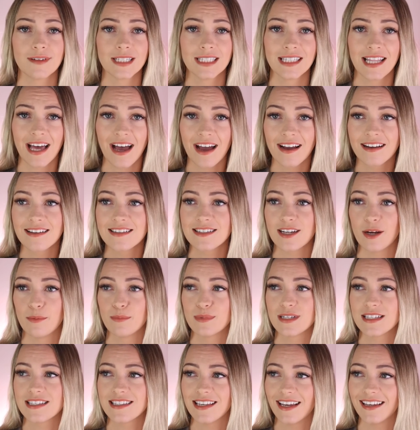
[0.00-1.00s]
relaxed.
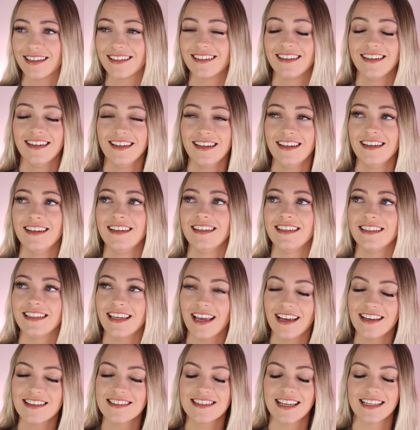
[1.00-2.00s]
I'm just like,
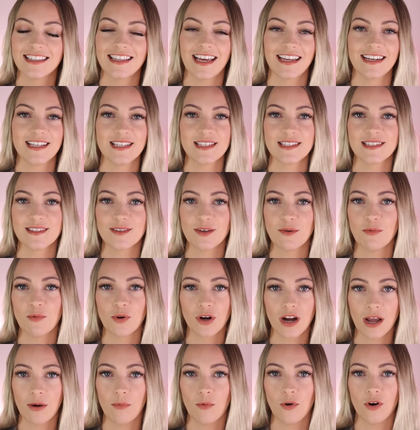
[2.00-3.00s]
yes, like that is
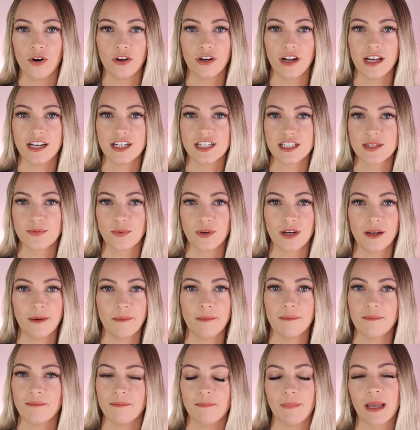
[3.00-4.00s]
what I want. I just want to
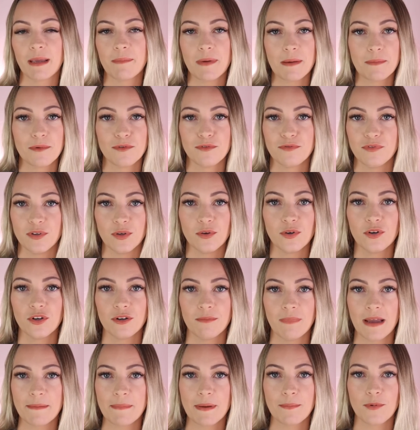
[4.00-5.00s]
make people feel
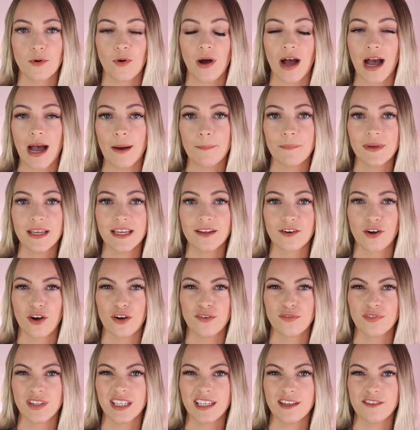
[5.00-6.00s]
good, make people happy, and
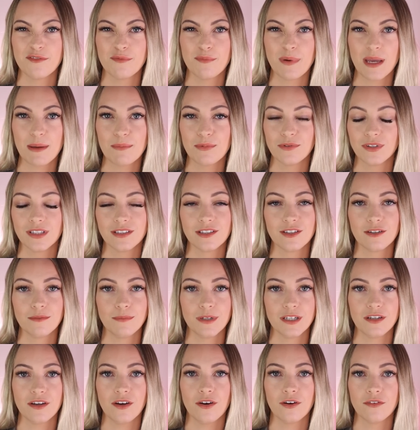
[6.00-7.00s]
hopefully give people a little
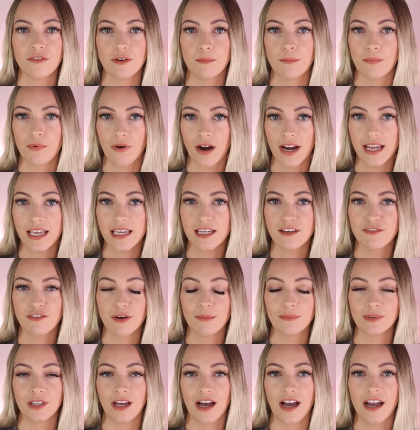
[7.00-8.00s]
bit of a break
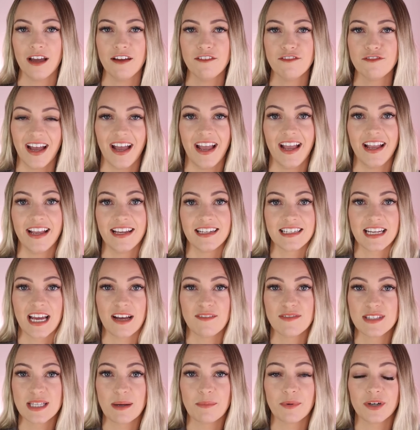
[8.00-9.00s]
from life and
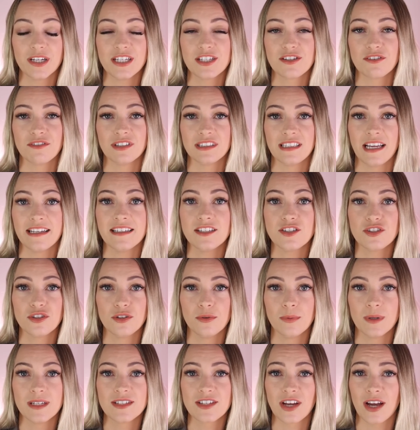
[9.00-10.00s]
have somebody to relate
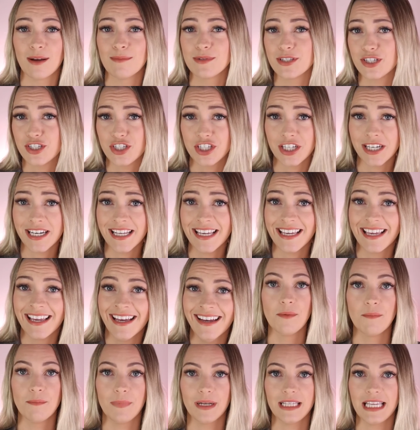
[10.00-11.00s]
to when times are
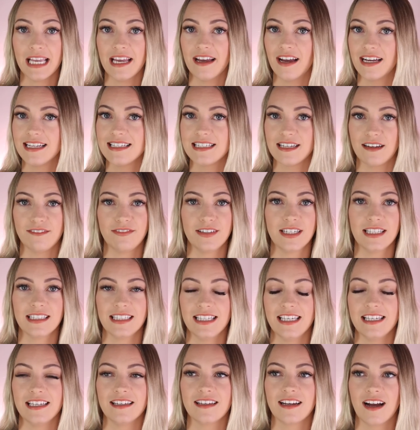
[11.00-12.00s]
shitty. But yeah, I
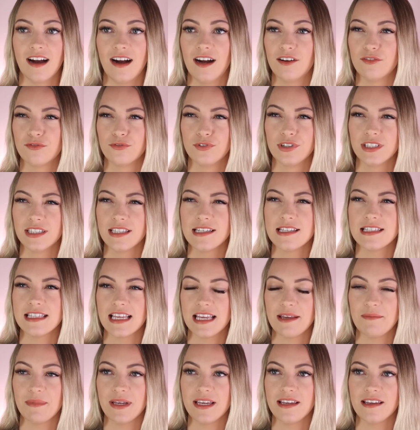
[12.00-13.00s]
definitely can't really
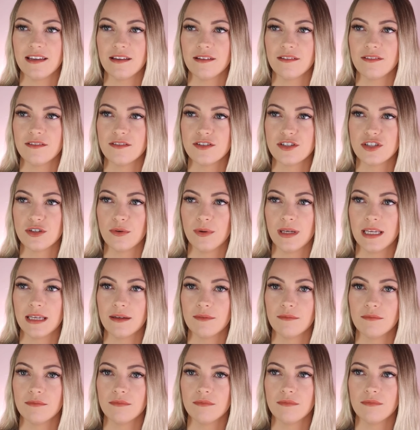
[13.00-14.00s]
see me
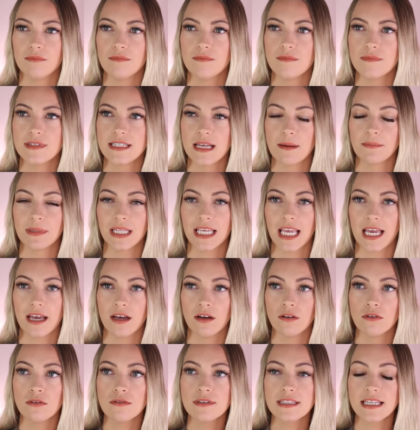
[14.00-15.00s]
doing something
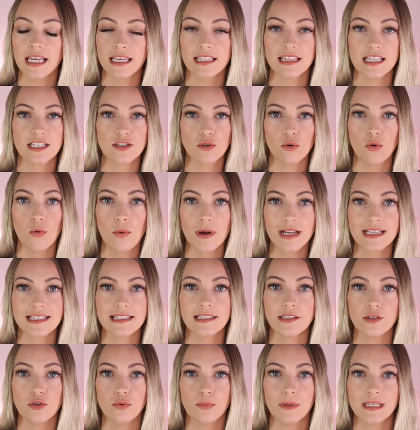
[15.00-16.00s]
else. Like there's always
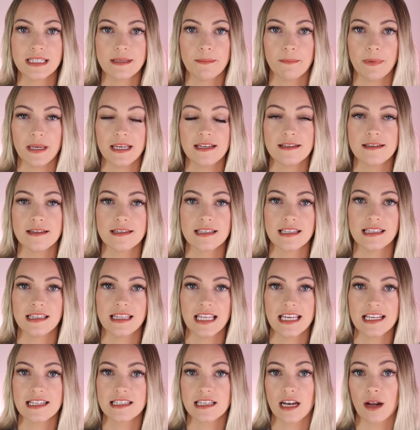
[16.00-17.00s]
little bits and pieces and
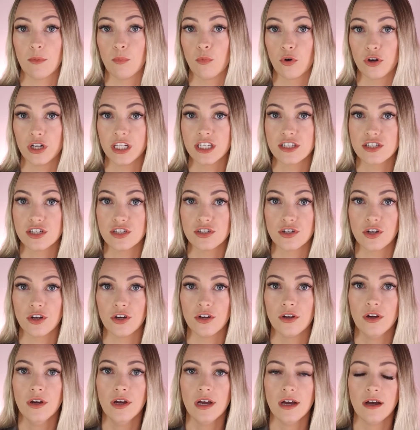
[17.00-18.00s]
things that I'm wanting to
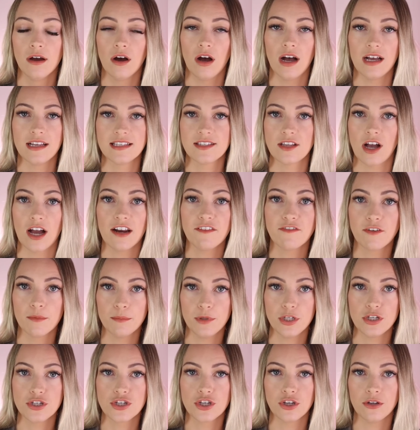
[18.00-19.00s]
do aside
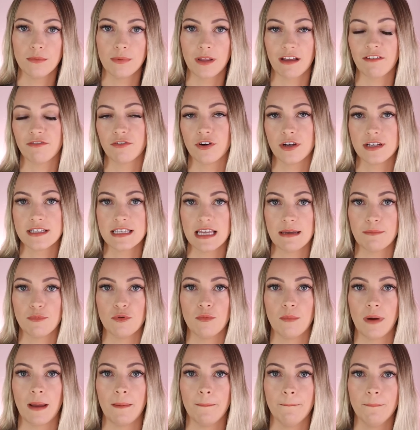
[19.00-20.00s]
from YouTube, like for
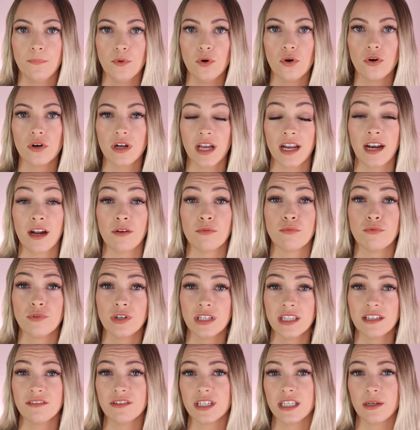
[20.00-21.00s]
example my book, and I
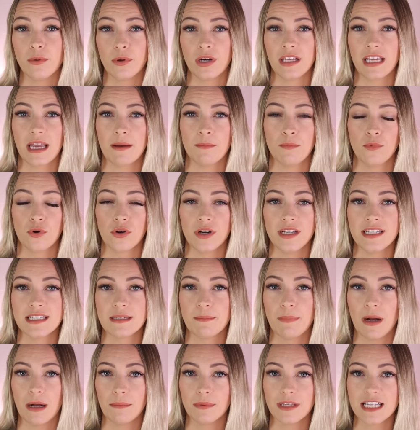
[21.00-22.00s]
really really want to get more
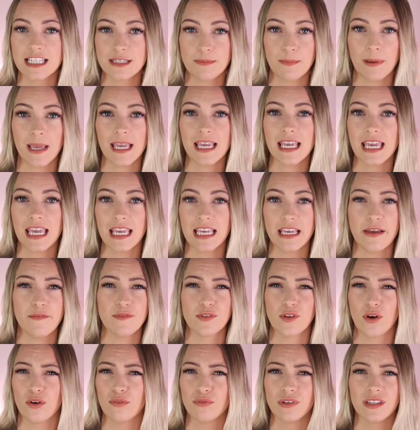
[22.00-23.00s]
into public speaking,
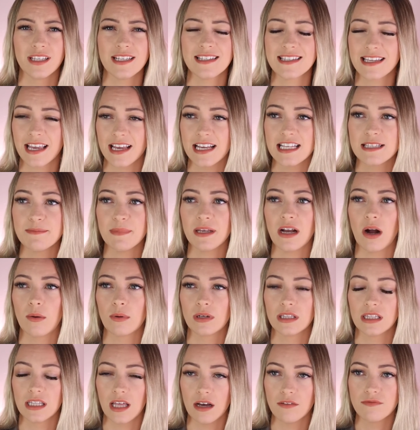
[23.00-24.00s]
even though it really scares me. I
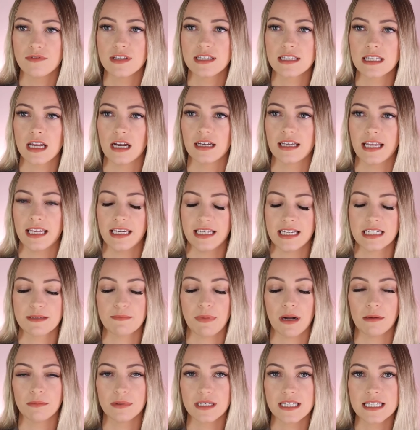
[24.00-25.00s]
would love to start getting into
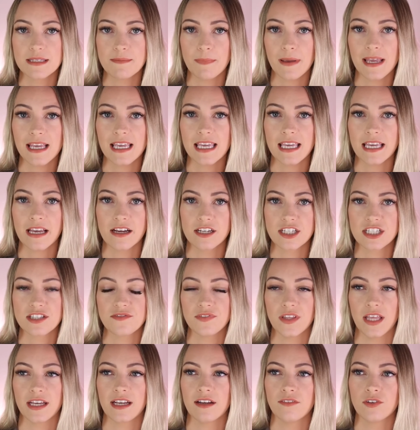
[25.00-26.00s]
public speaking. I just
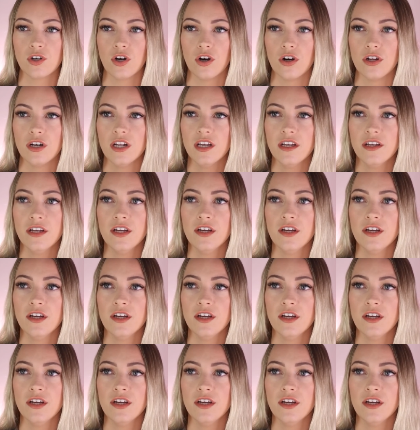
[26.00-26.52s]
feel like I've got,